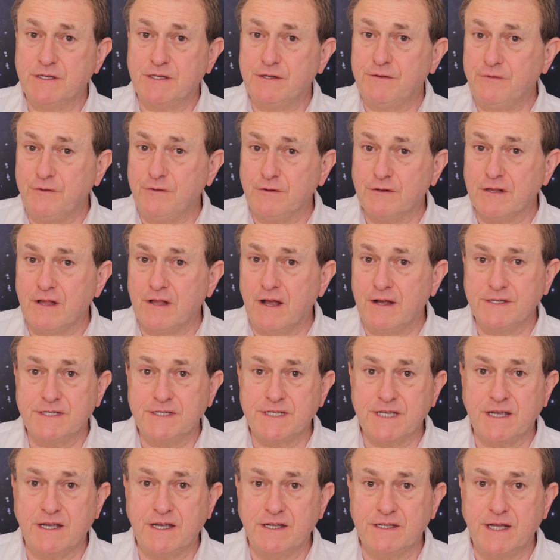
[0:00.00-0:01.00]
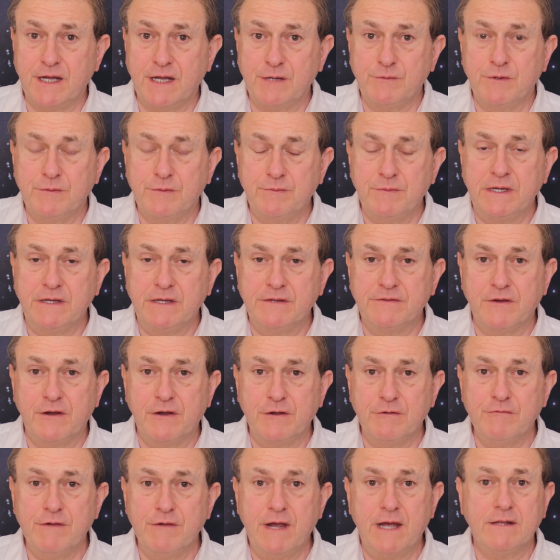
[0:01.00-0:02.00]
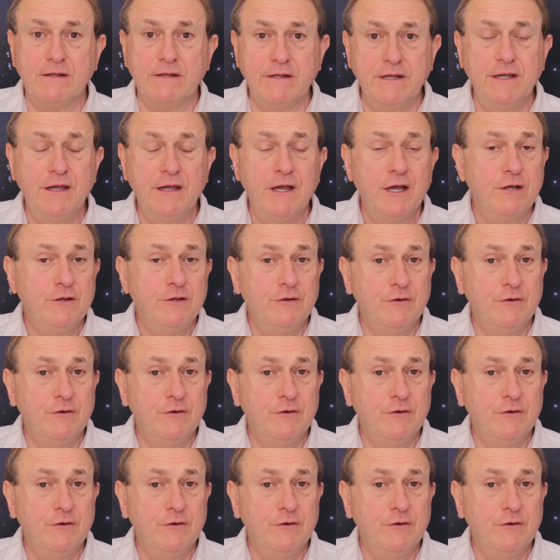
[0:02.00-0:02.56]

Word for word: and if you'd like to connect with me directly,